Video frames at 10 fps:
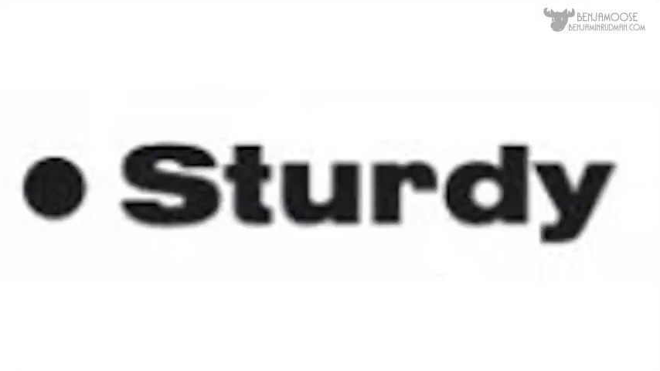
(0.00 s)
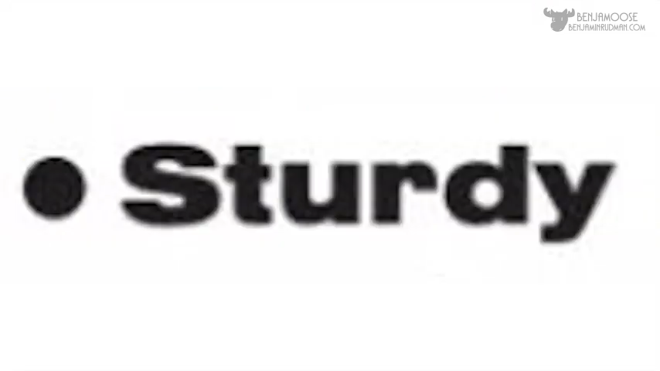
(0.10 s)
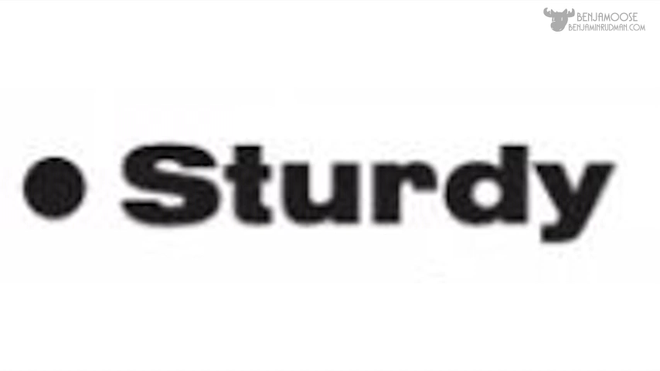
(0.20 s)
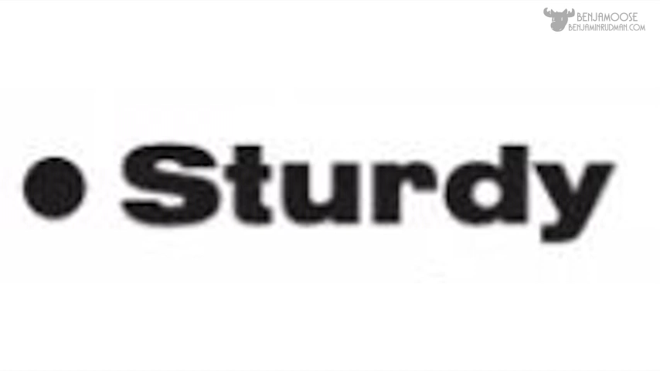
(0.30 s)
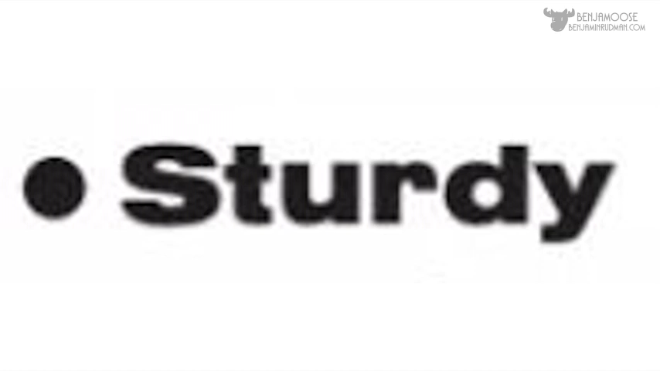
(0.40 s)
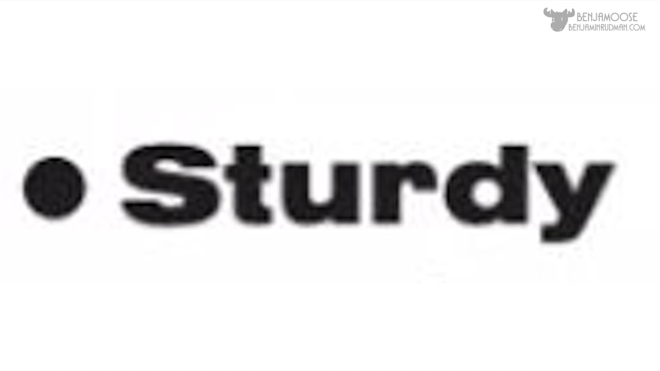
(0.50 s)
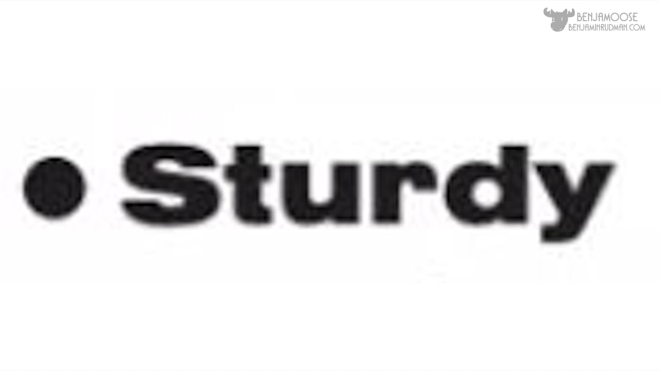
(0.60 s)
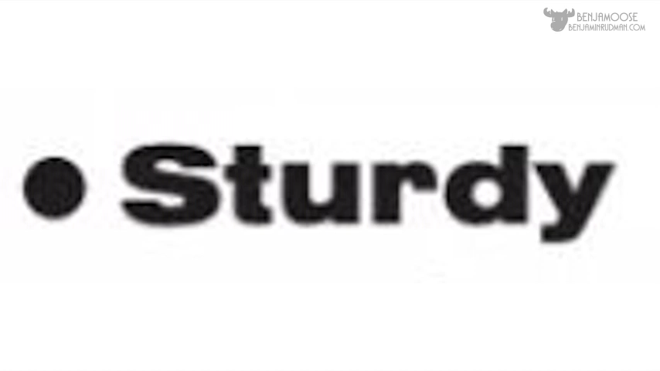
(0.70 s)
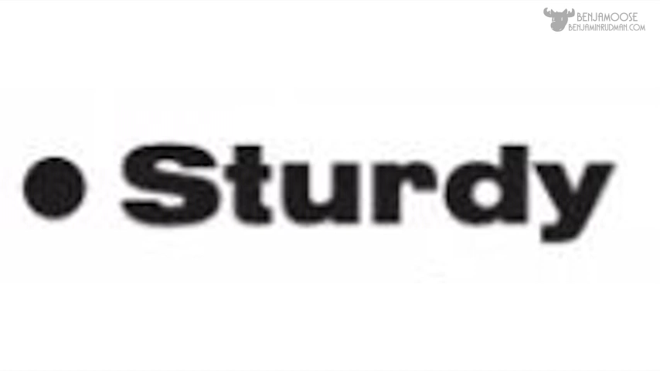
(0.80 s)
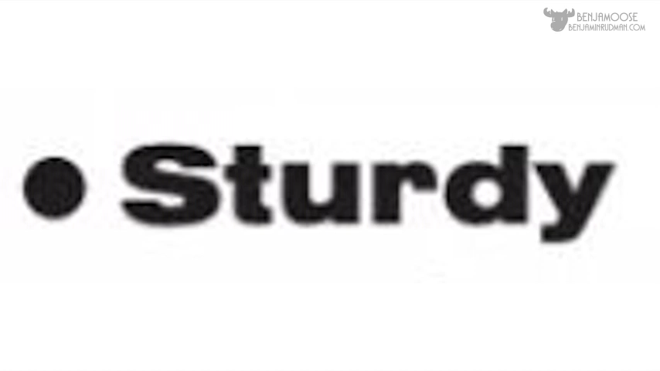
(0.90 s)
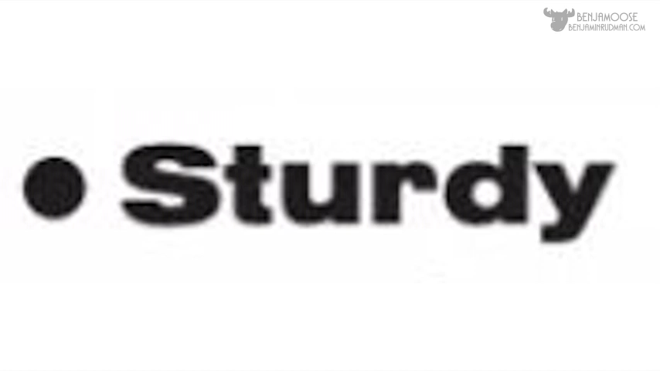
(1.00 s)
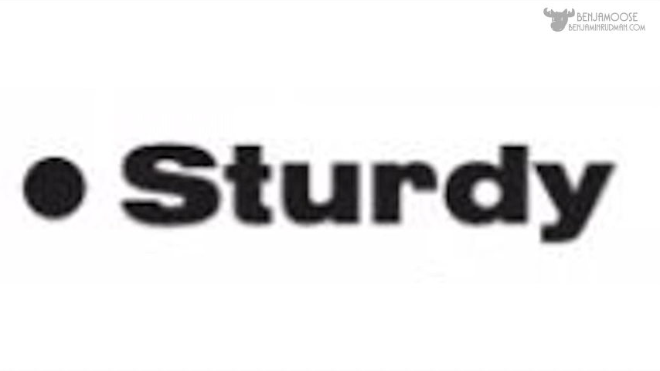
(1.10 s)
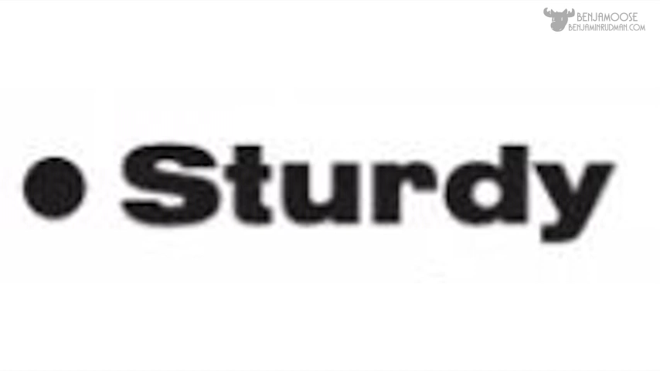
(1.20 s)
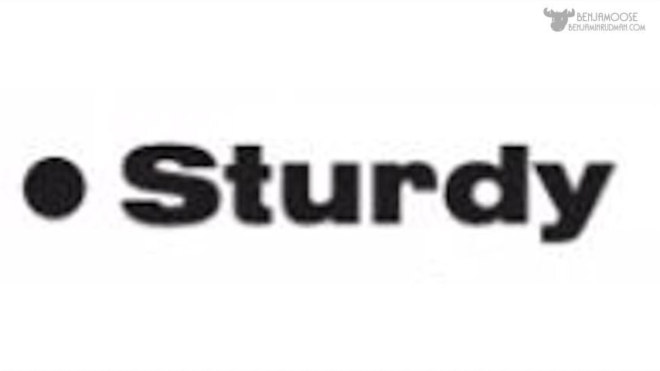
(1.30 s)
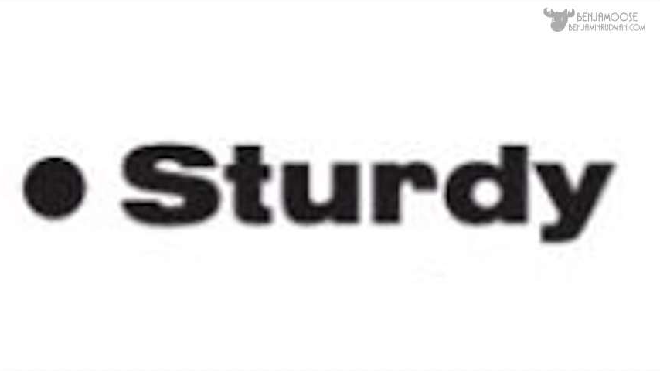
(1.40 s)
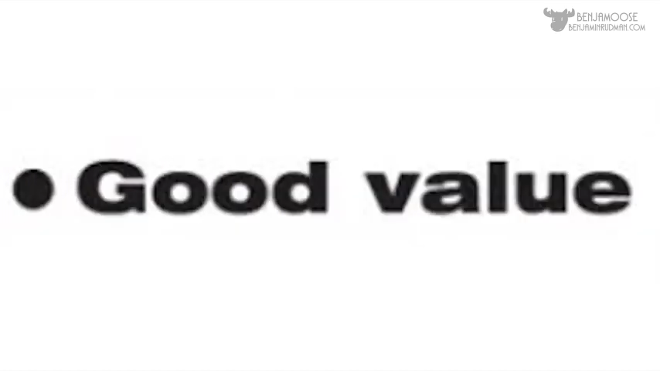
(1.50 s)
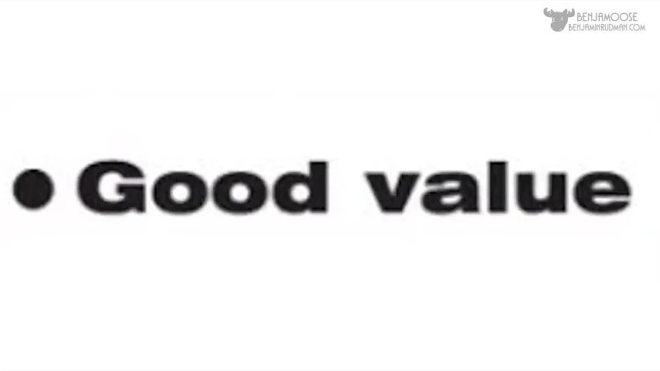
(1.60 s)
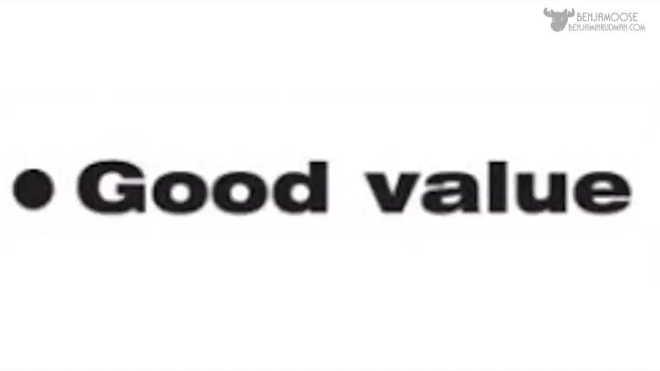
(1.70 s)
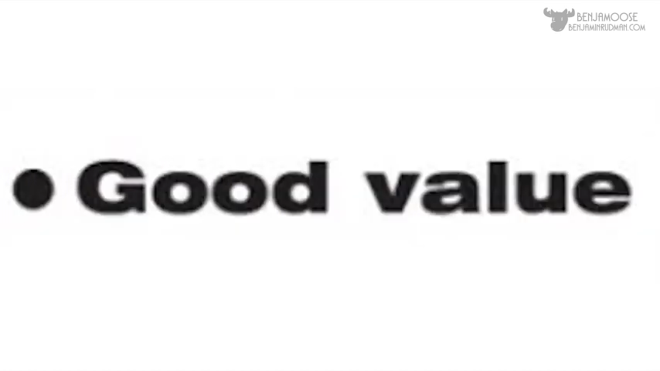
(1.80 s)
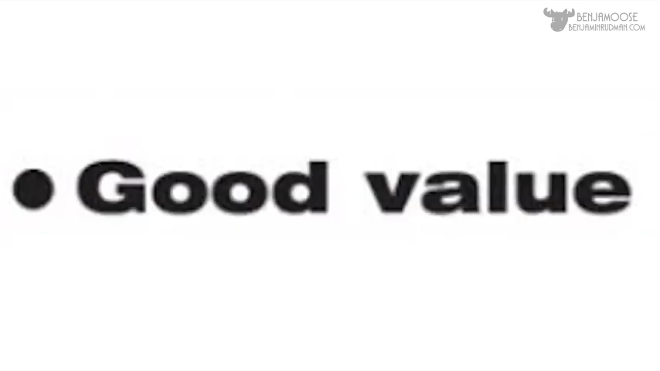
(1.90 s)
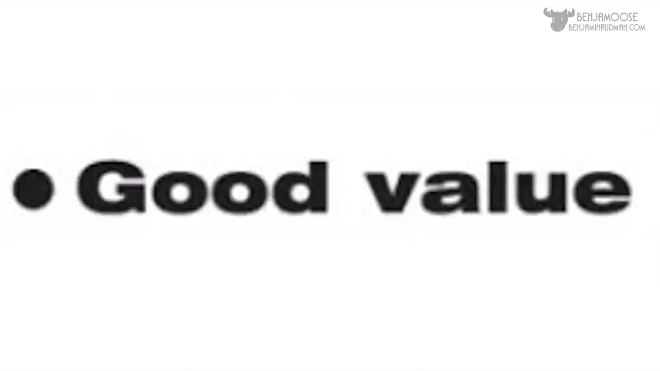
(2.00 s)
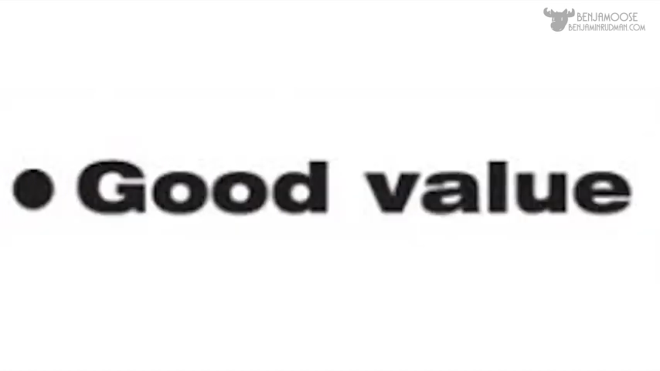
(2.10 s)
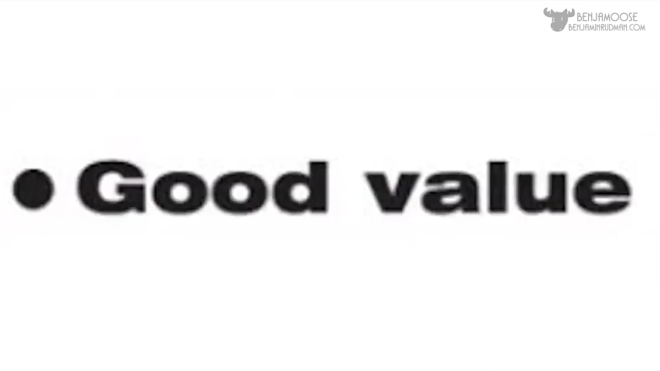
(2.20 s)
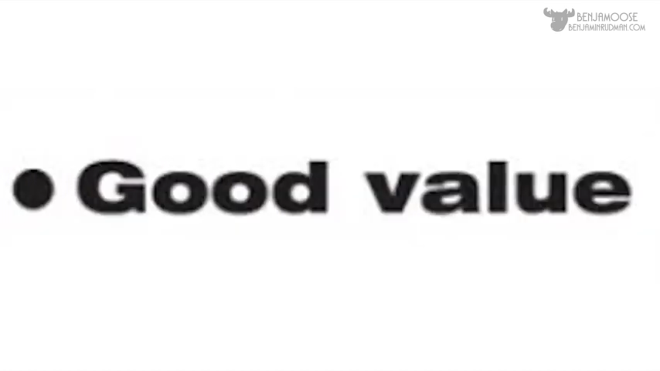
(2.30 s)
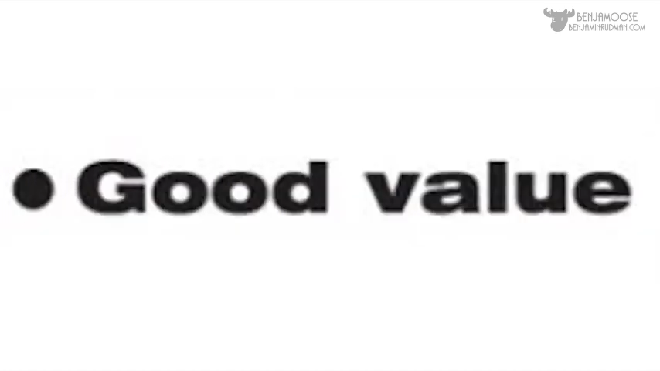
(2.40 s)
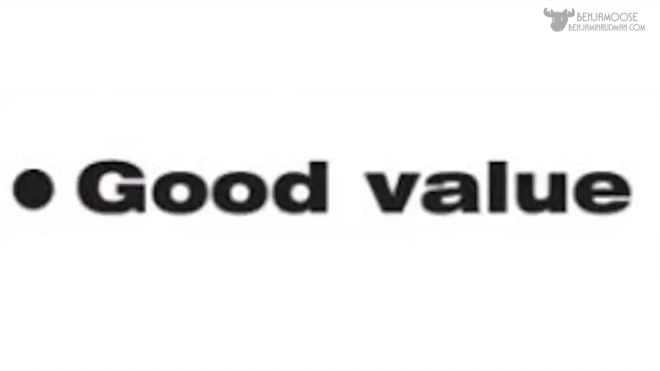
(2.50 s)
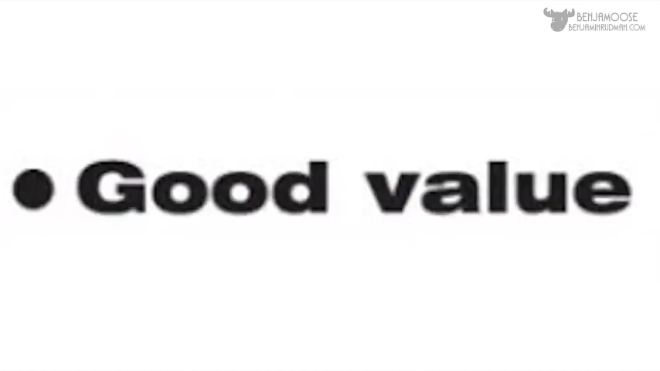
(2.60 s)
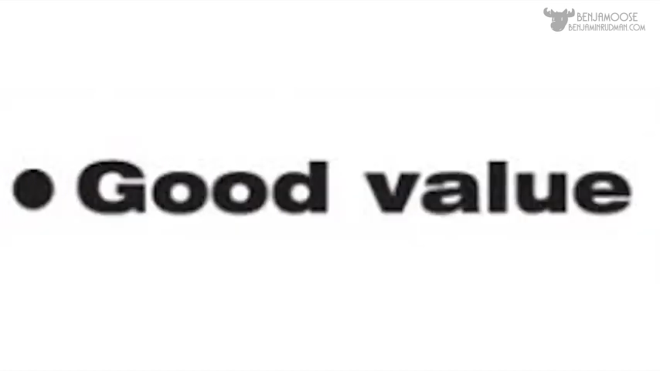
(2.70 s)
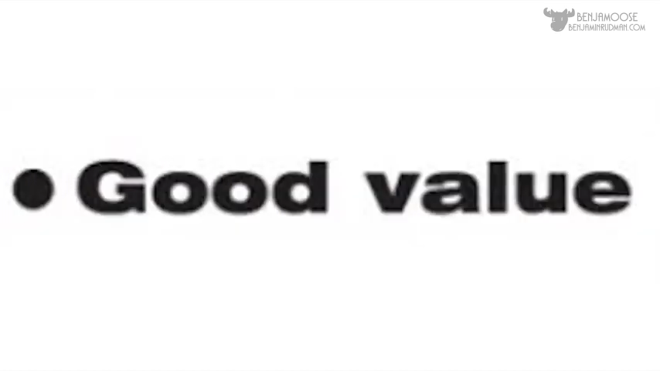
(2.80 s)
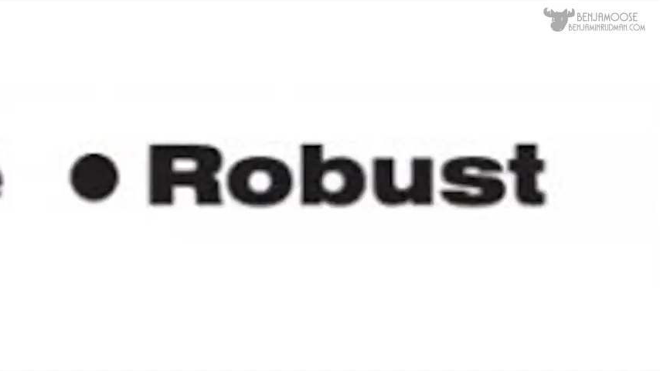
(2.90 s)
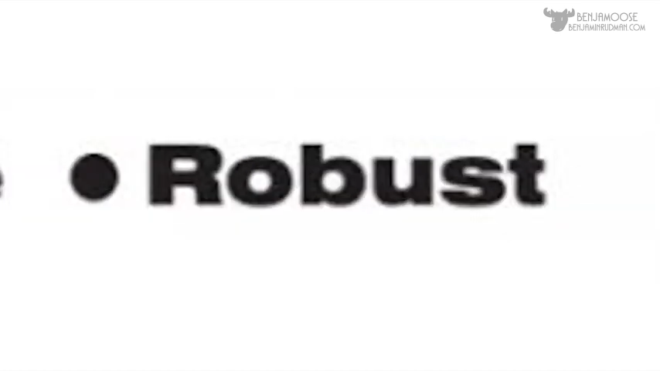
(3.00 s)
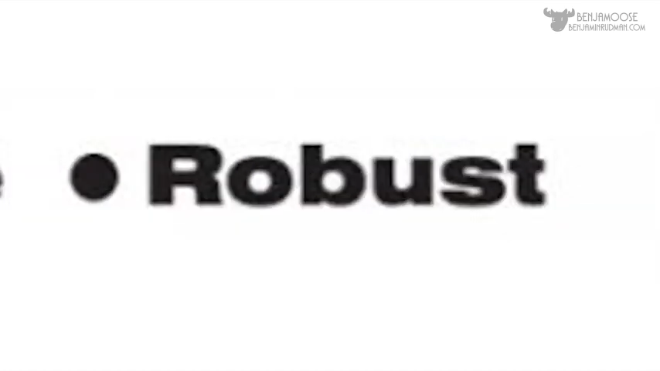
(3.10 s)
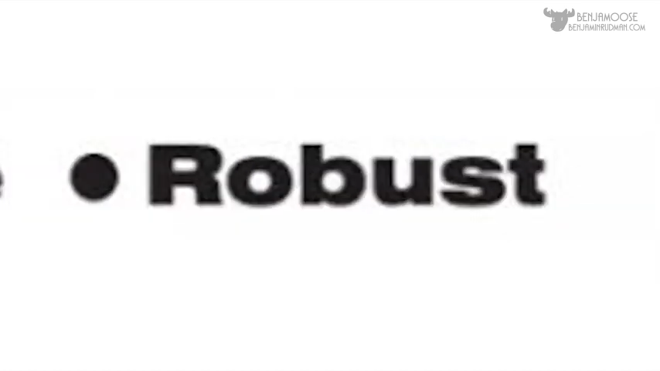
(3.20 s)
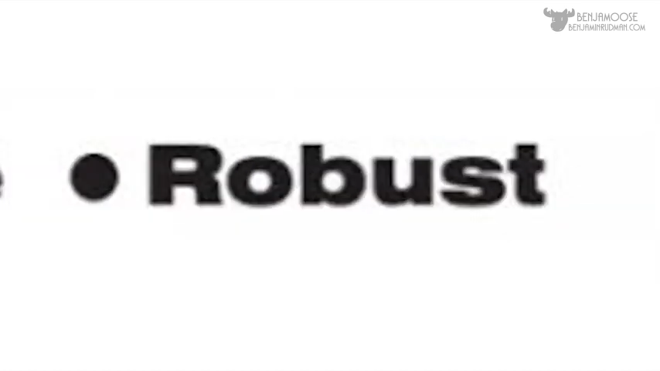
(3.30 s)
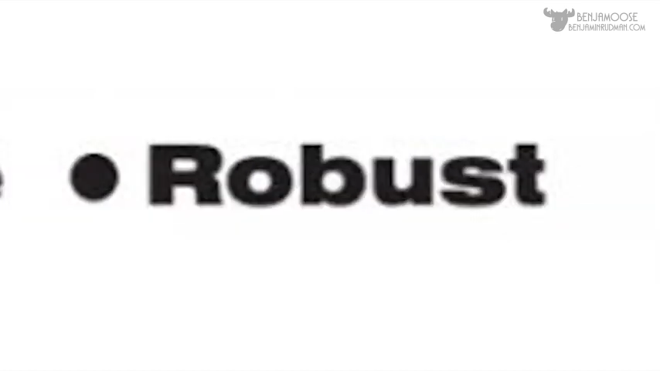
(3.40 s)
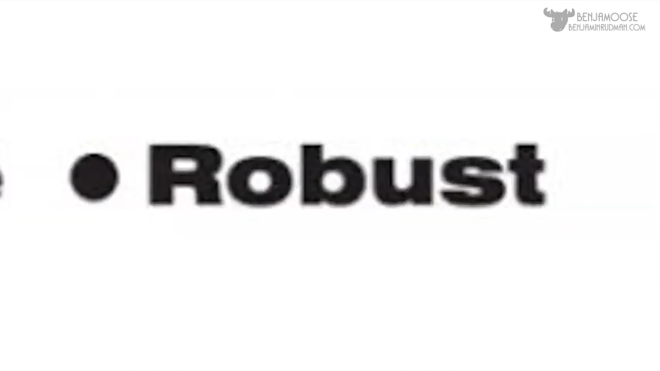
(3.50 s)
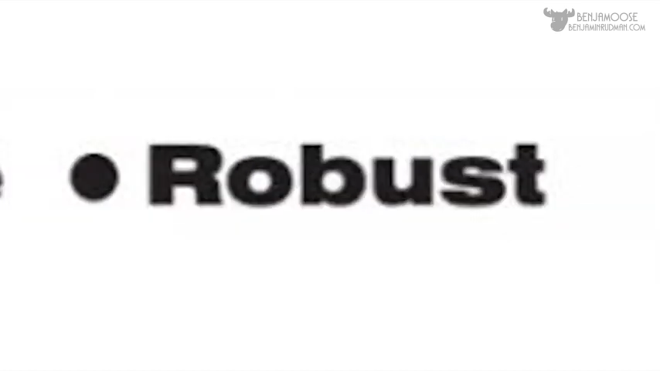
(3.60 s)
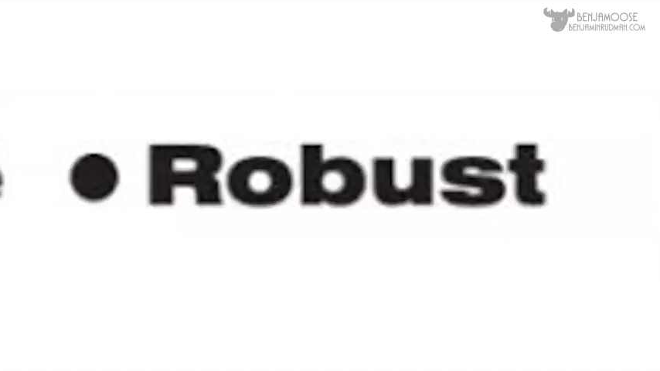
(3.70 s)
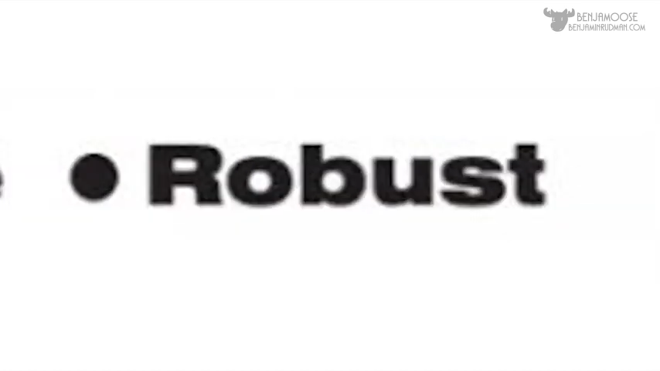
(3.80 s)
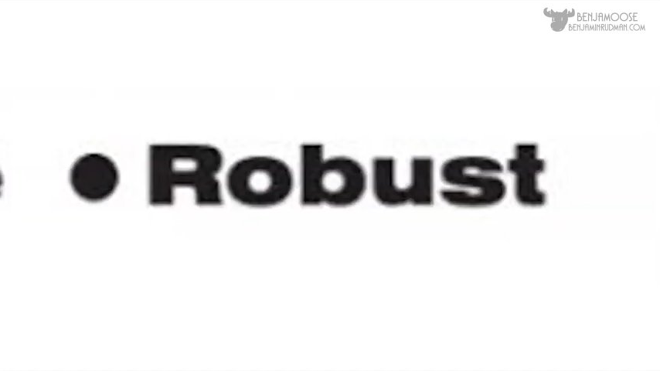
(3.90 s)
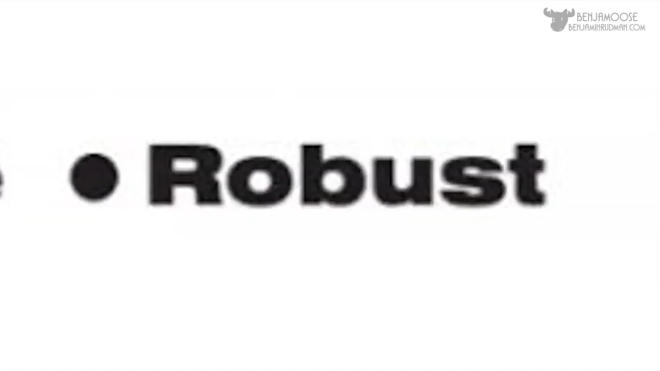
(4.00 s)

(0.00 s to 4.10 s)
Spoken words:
[unreadable: no face in view]